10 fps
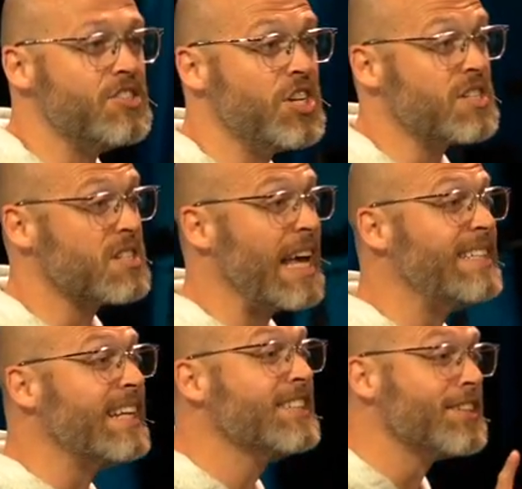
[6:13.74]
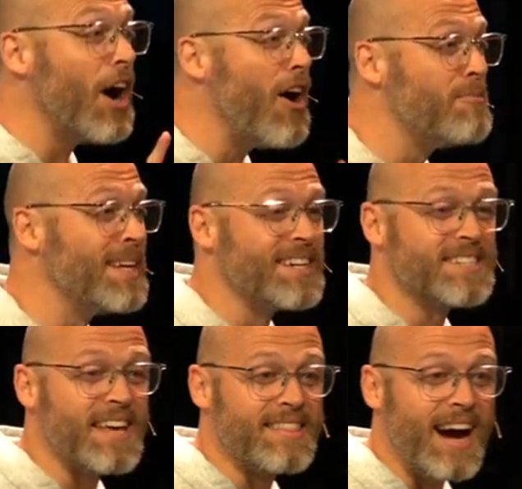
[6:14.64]
see Jesus, they didn't go
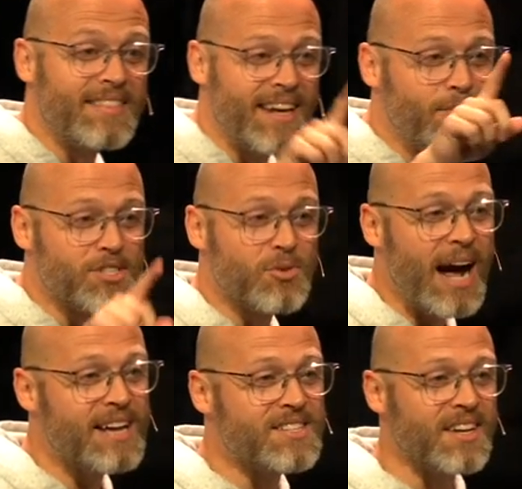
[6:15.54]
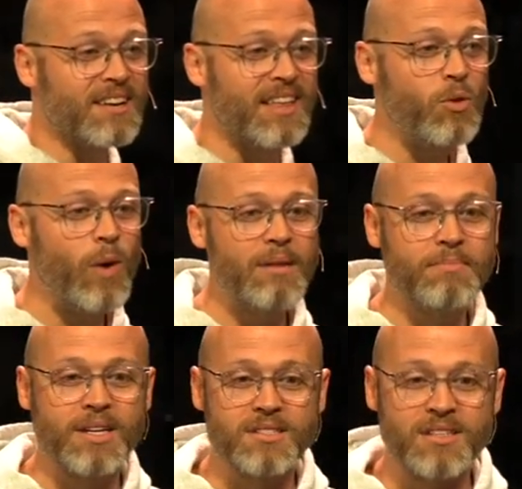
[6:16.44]
because they thought that he was rising. They
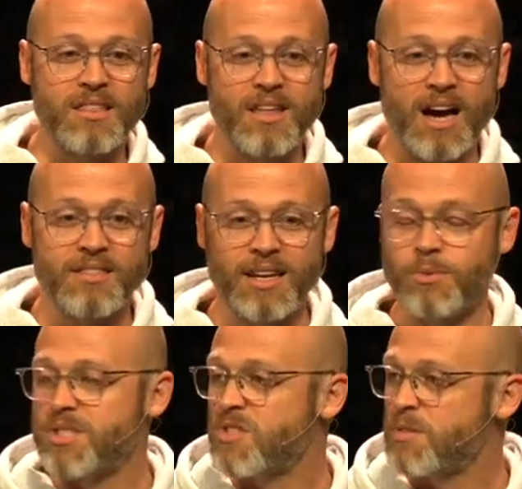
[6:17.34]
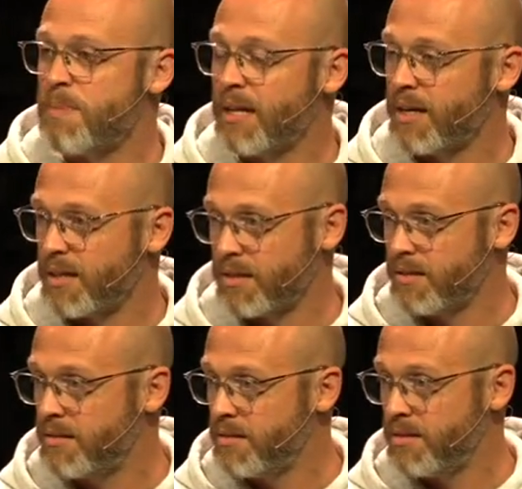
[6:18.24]
went because they thought that he was
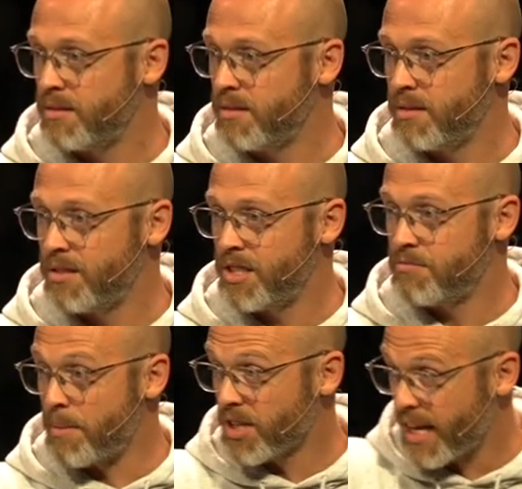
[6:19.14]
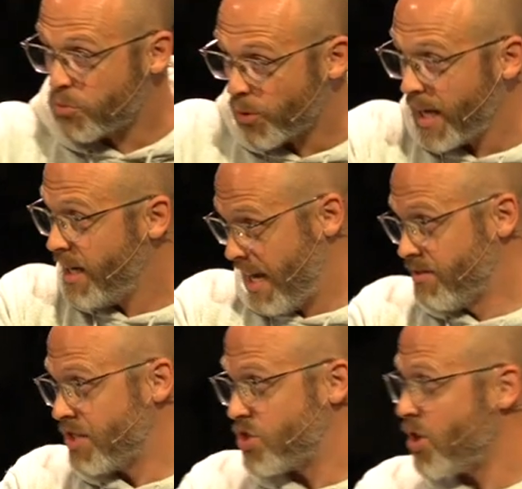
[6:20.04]
smelling. Remember, like, read
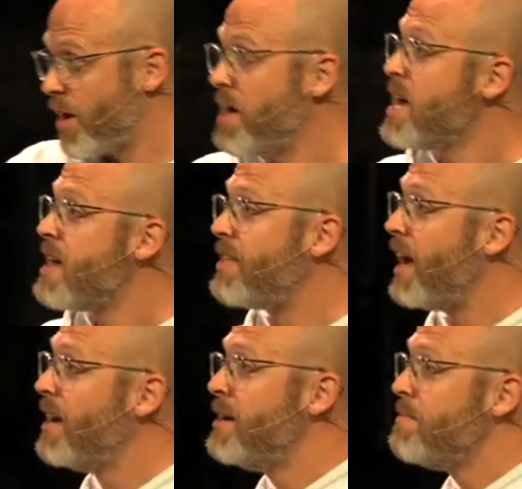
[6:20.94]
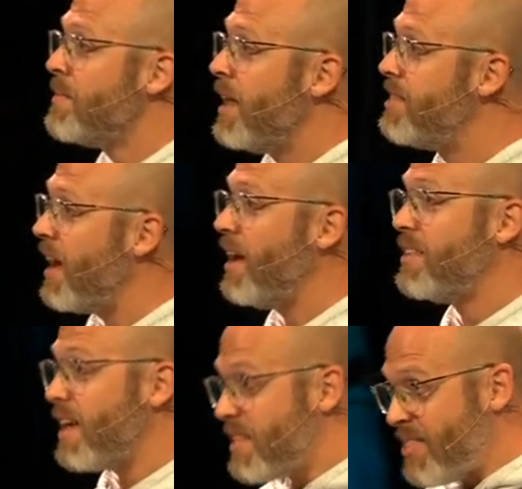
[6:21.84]
in the story.
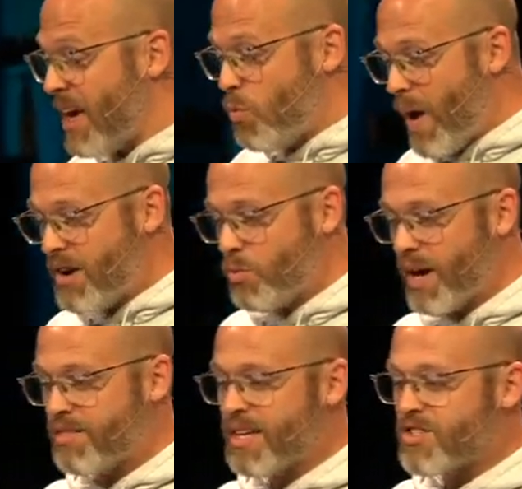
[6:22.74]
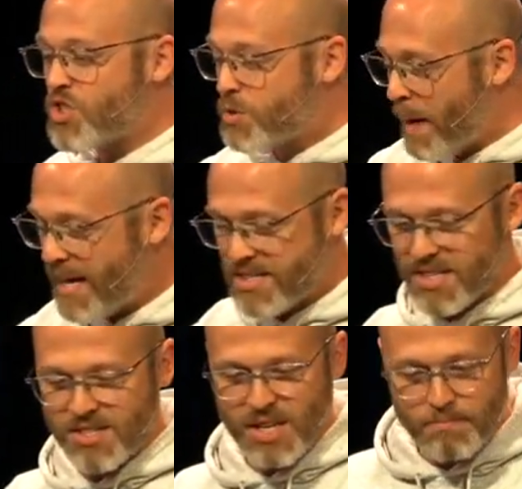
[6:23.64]
They went with
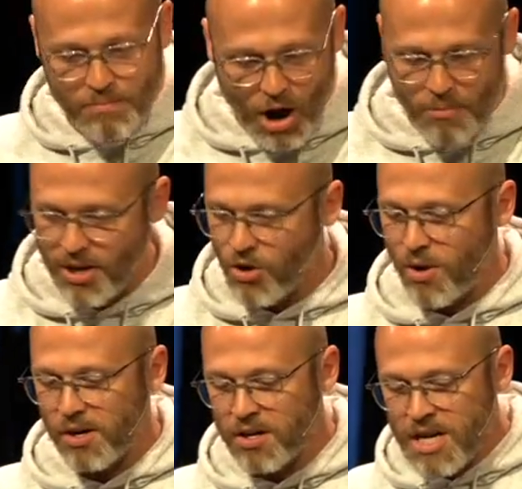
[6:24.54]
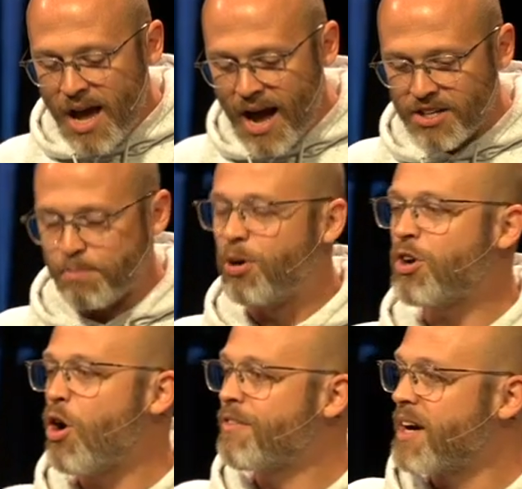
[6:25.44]
spices and embalming oil to put